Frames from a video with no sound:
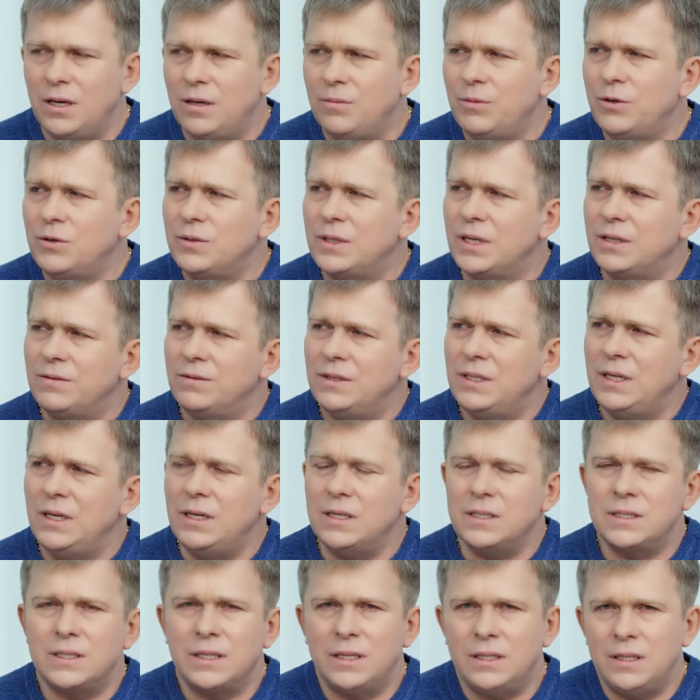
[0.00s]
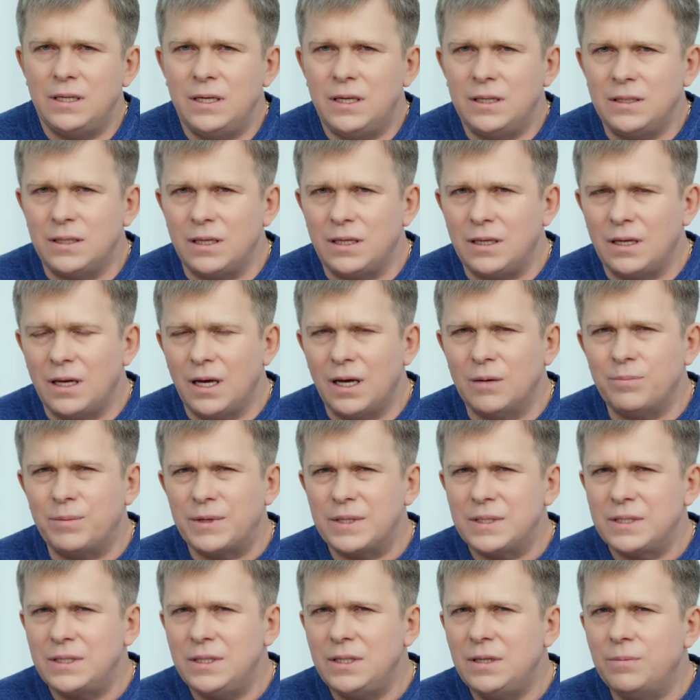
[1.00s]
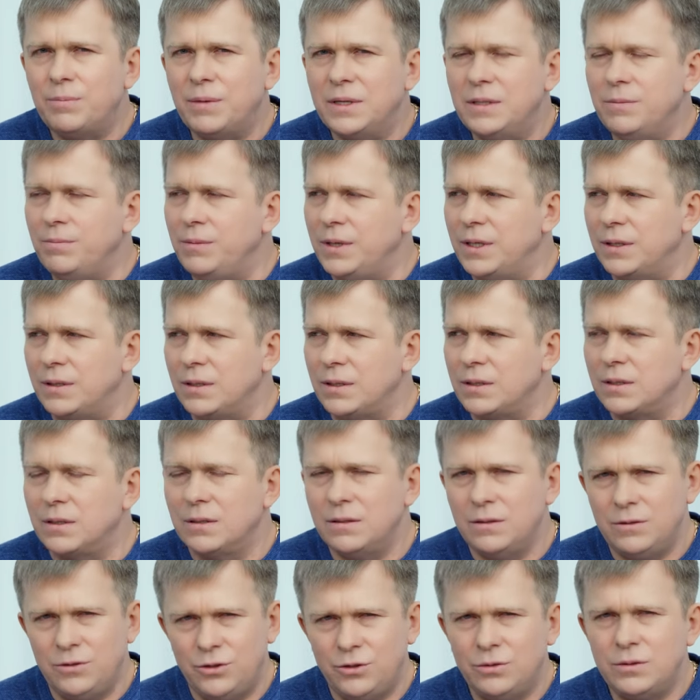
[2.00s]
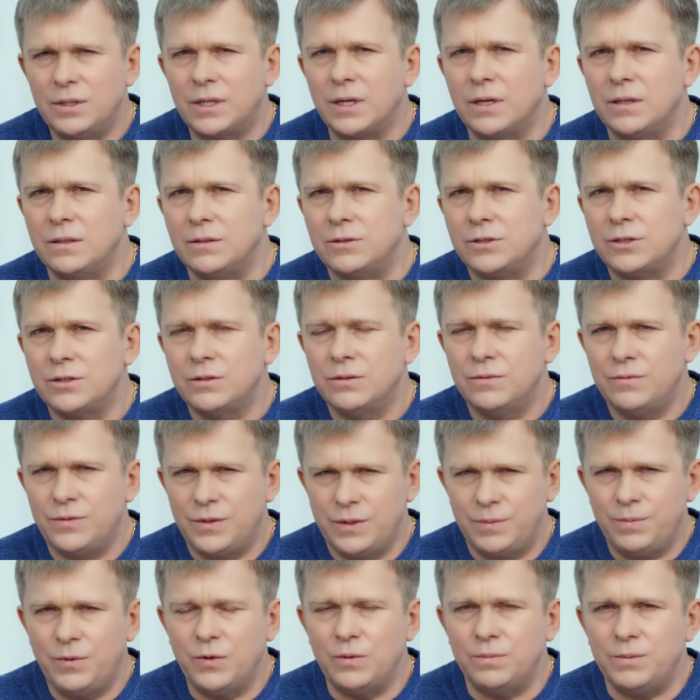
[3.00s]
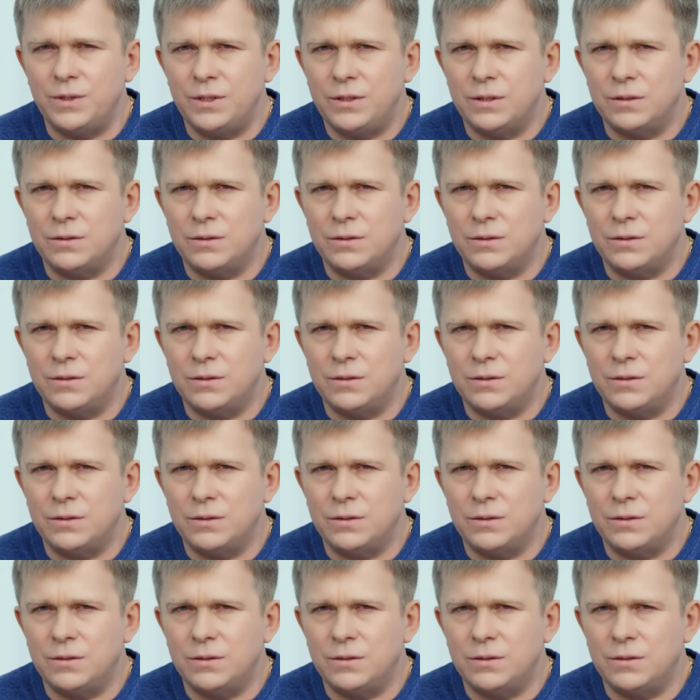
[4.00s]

A little earlier, Tatyana and I talked about simple substitutions.